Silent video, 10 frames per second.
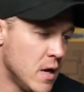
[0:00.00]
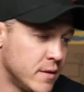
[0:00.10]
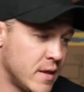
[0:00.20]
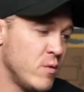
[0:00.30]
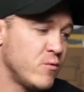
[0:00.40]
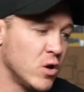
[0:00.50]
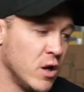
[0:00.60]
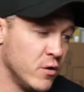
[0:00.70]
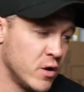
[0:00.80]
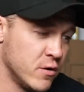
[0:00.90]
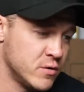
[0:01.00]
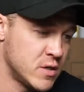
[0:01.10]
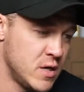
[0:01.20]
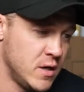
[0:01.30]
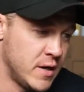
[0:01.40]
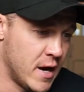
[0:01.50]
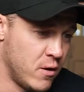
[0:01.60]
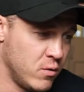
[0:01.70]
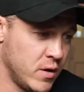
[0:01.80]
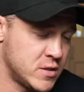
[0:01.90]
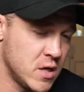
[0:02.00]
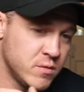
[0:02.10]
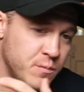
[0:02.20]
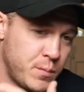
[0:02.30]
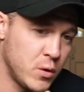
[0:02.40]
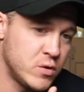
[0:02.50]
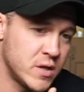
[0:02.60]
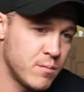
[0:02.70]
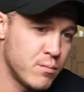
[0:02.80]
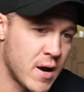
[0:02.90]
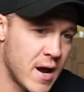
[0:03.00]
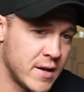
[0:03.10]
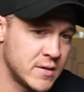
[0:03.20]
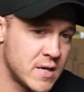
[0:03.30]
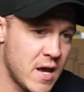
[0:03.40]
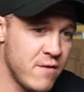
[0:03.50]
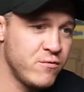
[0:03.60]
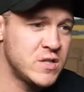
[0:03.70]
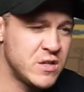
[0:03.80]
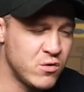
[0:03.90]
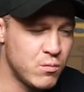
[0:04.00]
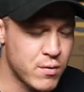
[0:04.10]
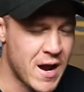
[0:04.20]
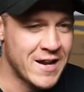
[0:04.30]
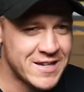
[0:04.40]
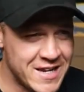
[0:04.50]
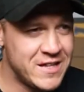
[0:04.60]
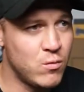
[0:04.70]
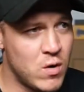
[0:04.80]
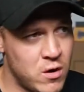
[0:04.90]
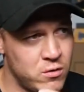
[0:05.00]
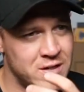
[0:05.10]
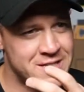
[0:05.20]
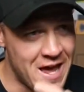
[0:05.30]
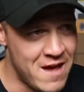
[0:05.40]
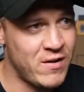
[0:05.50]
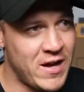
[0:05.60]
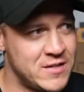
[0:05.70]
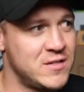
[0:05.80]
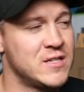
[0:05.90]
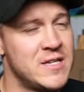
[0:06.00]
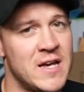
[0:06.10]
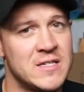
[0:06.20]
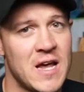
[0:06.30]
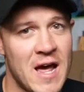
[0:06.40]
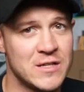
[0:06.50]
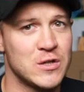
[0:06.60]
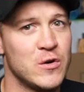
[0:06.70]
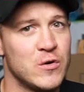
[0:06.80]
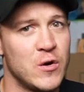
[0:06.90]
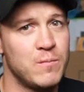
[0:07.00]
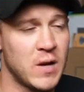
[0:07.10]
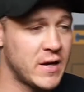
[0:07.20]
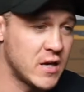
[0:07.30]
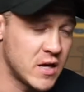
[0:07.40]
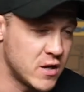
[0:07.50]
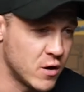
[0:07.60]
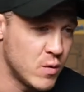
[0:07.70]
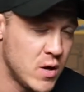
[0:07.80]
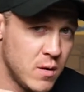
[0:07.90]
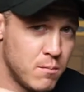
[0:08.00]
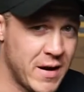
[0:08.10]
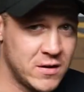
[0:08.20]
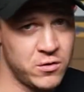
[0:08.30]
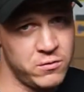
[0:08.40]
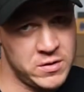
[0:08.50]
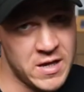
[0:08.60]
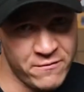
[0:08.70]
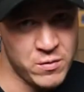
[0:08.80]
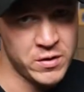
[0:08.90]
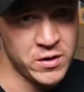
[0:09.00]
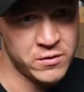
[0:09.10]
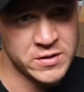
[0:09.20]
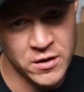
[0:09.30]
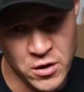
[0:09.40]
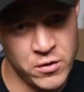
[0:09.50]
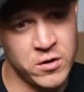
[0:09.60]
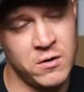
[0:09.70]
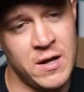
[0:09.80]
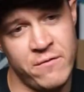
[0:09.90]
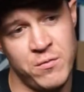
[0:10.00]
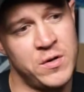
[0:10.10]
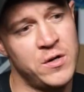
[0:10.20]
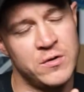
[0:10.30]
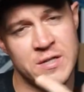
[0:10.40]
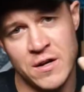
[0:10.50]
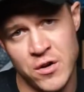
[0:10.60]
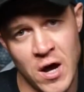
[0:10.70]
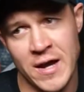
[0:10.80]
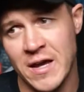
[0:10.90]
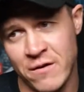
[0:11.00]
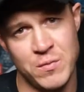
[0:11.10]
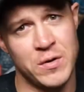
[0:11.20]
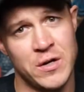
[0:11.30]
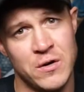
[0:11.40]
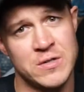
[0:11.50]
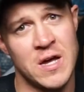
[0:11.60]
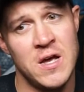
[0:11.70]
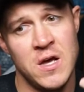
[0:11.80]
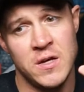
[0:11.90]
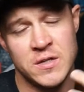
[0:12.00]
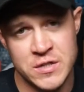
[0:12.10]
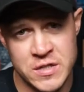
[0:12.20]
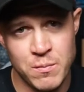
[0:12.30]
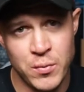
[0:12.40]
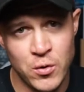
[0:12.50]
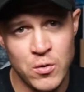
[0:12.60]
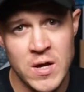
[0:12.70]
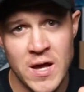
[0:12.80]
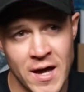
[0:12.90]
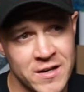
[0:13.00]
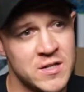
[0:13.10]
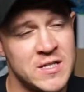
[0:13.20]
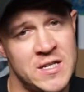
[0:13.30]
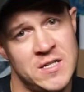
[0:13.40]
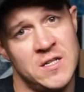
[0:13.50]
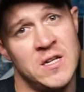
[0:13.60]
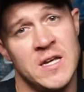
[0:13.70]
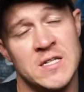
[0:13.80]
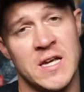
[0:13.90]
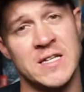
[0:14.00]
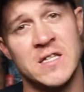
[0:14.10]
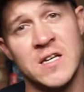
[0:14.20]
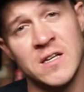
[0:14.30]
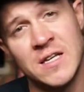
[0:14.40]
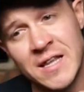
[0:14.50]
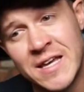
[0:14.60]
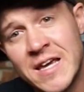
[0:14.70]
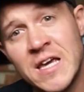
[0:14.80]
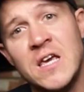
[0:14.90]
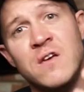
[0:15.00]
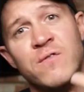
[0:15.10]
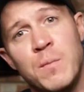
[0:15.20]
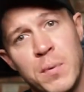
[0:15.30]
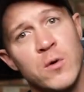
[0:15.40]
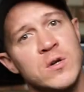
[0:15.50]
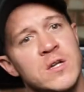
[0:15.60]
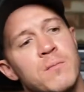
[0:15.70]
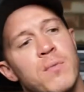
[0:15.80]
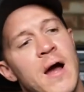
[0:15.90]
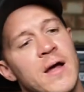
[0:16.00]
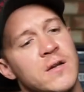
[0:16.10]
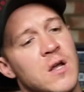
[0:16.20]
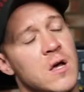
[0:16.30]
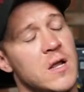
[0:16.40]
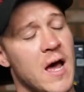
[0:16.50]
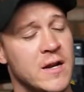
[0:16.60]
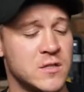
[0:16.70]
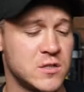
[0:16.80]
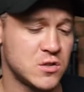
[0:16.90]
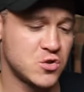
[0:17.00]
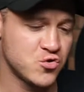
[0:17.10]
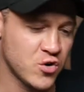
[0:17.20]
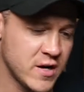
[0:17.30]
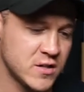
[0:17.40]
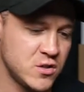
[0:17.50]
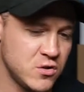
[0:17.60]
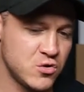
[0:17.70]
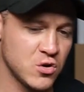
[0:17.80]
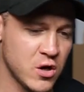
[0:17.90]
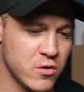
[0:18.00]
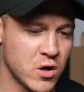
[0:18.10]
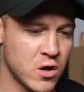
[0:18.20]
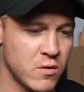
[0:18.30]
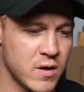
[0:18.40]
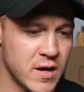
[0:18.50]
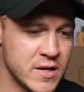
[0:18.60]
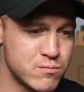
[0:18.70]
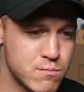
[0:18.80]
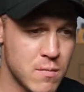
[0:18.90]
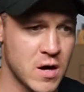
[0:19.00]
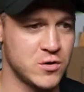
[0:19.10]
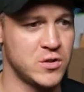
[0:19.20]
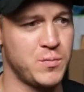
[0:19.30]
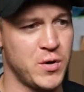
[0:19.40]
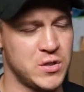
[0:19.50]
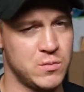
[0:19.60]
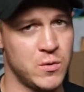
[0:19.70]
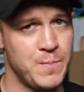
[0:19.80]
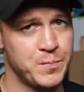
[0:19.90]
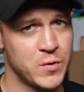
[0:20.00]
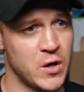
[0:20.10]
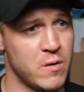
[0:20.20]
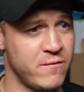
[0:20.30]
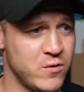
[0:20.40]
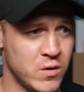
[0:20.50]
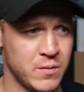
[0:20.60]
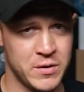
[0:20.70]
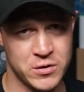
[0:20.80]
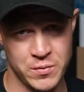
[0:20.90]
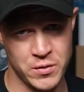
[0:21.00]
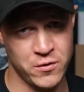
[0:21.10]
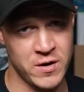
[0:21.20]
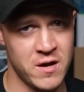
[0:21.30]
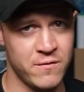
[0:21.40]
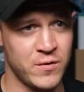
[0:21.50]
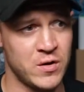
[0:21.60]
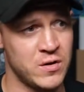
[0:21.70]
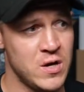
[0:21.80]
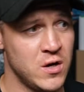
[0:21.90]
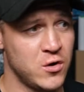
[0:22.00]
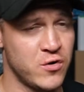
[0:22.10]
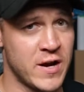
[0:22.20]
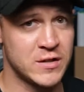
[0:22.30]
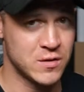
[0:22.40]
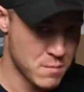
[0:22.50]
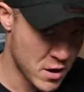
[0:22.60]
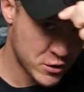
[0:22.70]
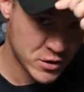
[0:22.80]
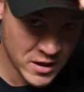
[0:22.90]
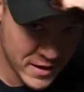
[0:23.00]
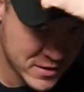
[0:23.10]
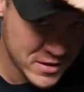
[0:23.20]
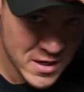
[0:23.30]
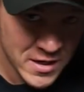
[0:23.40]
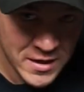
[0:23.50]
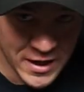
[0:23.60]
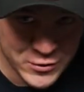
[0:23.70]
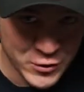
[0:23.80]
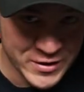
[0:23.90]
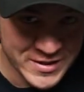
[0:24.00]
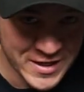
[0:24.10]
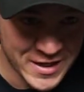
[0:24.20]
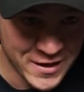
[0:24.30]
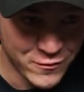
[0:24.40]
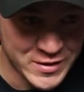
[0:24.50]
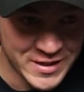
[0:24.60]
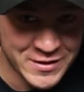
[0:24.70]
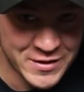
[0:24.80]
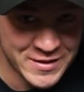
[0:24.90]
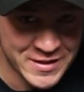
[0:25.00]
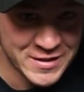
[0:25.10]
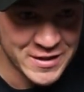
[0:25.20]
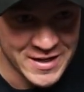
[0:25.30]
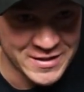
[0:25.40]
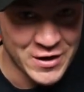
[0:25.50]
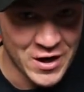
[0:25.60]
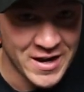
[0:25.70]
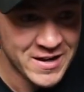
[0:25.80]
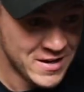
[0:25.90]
Then we've got logos. Now, in terms of building a brand, every single brand in the world that has ever had success has a logo. Like, you know, McDonald's, everybody knows that. Coca-Cola, everybody knows that. Nike, everybody knows that. Simple and consistent is the key for building a brand, and trying to use your logo as much as possible. You know, if you want to be super creative and create some merchandise, as you can see here, resistance is a knight.